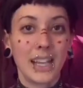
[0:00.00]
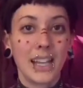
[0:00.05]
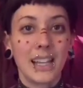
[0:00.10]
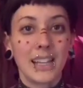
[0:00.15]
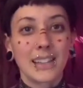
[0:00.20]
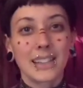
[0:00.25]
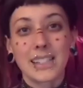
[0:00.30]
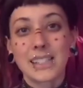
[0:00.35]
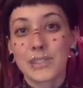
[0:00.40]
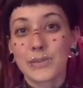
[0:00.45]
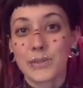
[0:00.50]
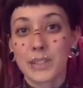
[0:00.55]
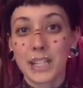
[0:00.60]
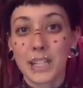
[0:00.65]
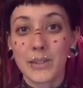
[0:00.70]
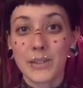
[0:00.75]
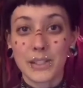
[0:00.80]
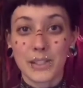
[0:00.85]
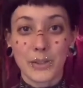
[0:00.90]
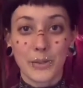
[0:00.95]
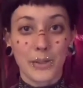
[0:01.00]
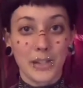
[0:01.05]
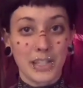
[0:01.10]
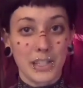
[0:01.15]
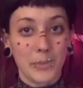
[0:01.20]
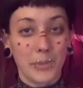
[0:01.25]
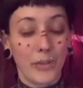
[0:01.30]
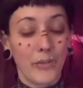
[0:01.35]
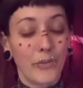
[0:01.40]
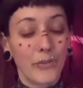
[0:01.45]
This video is going
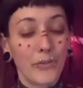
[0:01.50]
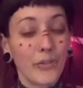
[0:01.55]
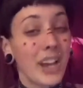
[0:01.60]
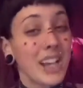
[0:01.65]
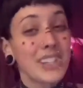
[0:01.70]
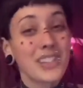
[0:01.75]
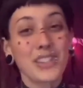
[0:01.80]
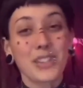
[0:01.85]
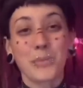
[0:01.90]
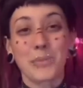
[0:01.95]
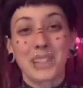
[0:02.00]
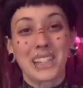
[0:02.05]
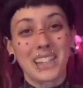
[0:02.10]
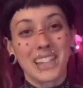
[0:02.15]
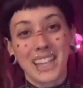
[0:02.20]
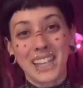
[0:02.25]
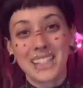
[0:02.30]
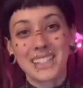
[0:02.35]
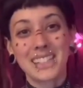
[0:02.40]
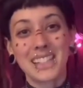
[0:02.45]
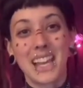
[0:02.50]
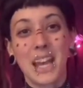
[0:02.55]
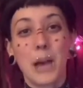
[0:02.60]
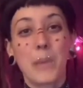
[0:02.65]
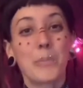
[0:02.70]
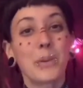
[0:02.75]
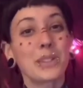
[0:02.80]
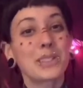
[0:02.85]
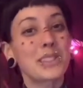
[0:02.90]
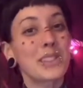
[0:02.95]
to be fashionably
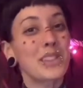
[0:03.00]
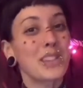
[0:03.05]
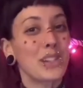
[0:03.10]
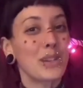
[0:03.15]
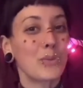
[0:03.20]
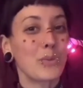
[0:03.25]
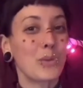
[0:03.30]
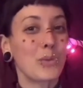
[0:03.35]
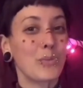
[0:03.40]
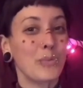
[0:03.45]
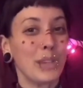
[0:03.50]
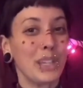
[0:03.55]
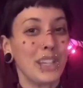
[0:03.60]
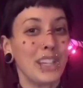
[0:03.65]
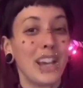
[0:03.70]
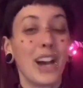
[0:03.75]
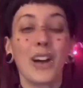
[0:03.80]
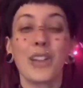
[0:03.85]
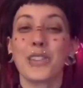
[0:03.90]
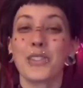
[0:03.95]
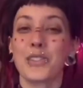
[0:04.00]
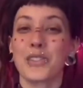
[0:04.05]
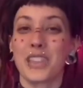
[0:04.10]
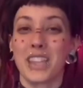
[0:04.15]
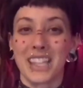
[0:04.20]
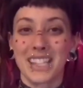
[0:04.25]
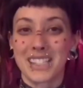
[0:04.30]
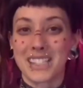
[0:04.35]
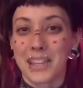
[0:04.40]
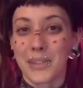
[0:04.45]
late, but there will be other
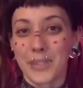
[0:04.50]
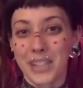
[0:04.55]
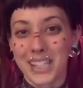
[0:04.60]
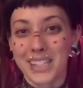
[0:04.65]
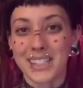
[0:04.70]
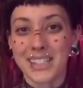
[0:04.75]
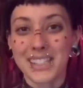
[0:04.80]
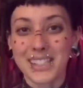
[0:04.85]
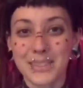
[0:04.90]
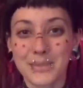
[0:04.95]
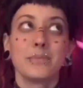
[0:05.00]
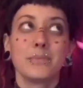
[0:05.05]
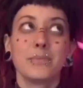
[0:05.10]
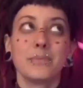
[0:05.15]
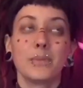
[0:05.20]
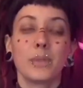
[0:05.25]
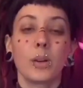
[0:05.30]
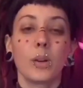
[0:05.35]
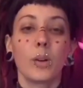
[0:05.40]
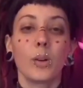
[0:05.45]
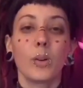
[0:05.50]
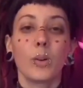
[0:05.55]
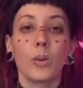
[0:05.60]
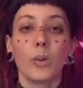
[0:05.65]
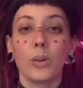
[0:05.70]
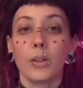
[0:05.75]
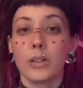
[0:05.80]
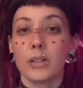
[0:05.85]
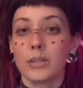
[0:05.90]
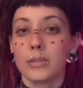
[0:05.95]
Thanksgivings.
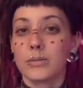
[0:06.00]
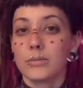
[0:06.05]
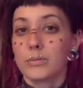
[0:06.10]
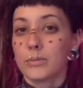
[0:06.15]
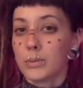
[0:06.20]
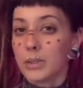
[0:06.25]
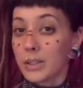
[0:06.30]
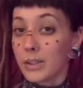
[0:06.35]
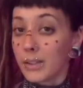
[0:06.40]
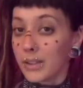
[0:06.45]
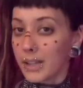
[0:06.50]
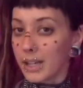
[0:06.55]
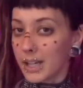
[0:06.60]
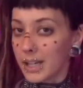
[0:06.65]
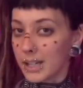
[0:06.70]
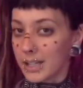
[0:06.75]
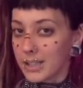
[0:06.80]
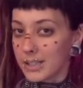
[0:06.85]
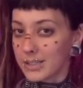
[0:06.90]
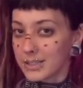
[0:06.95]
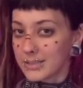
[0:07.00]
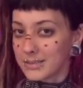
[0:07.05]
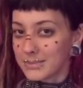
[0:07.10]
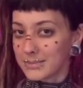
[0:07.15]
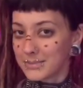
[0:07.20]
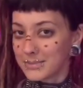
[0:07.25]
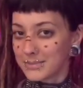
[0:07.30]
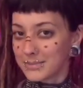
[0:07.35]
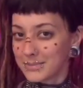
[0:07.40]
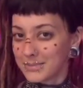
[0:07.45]
Or will there?
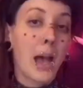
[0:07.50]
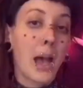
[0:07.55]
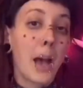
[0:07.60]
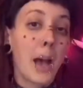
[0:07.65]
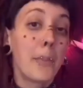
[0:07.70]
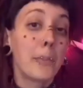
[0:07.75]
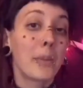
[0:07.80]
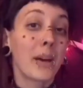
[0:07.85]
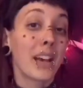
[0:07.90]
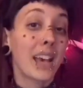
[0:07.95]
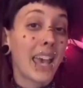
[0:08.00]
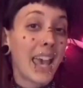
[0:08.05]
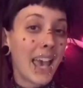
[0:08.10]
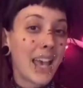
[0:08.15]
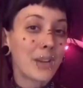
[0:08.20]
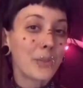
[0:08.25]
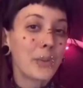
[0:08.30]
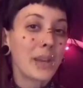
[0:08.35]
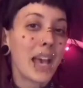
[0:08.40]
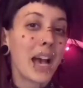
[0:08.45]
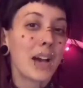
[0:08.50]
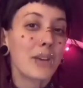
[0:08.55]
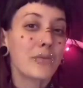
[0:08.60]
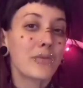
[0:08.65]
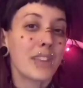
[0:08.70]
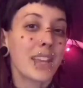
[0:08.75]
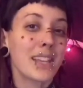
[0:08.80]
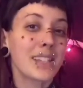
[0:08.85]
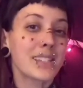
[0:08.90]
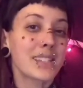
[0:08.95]
But can we have
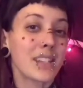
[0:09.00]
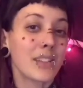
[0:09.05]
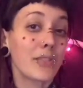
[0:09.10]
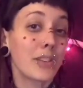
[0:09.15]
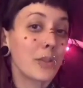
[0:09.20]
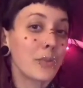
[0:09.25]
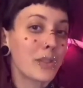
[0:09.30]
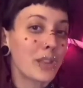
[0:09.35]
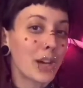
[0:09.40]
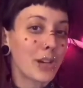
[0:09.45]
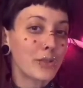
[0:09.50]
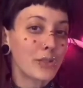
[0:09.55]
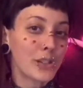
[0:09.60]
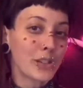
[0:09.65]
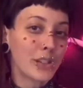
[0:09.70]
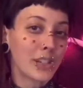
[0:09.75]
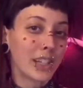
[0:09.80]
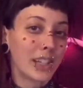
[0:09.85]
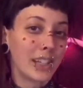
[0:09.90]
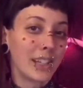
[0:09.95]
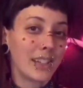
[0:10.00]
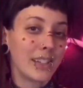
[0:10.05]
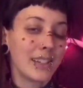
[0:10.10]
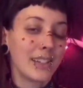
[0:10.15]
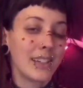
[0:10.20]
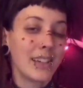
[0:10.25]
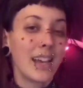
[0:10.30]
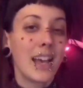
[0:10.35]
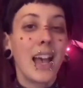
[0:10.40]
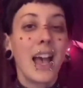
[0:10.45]
Thanksgiving without turkey?
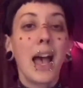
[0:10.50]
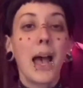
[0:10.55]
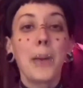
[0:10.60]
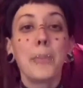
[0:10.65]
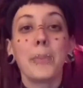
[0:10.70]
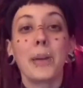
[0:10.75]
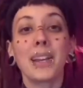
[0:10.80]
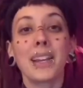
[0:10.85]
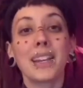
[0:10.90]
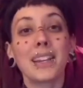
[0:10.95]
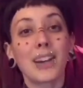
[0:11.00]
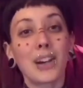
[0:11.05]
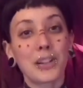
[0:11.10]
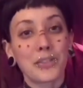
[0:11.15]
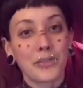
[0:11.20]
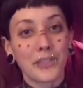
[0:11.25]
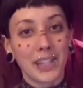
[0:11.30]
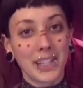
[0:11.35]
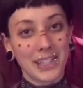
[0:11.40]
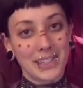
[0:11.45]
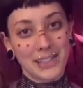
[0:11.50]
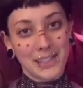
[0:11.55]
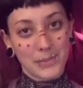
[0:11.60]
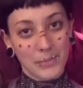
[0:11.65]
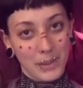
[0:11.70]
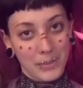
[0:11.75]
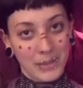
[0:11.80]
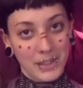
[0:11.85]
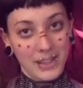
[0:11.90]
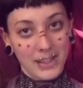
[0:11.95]
Many non-vegans may
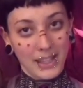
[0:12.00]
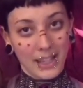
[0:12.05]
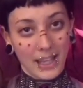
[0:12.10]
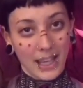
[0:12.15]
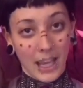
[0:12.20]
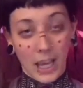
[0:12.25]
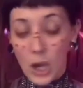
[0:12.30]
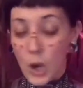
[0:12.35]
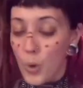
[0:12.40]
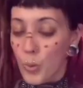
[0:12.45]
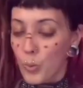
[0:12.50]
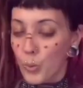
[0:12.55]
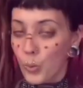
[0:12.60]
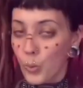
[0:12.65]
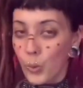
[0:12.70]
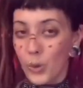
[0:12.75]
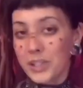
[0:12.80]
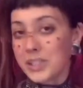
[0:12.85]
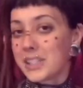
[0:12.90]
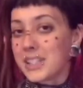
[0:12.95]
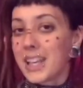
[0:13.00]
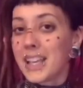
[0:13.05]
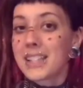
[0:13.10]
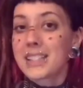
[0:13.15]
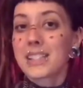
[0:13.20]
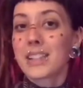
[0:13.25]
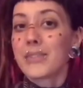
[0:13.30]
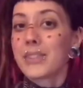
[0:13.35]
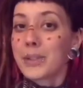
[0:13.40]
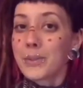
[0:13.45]
be thinking, what's
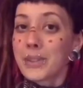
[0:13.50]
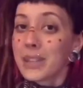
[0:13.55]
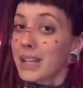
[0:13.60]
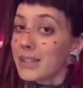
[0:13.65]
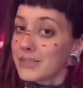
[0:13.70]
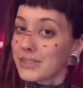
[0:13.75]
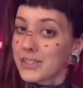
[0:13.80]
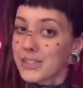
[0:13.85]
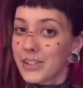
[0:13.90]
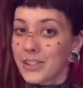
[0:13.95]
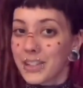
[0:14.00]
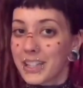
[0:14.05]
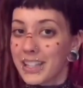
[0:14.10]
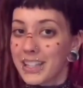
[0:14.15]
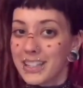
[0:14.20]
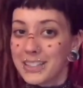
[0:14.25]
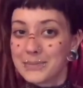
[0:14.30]
Thanksgiving without turkey?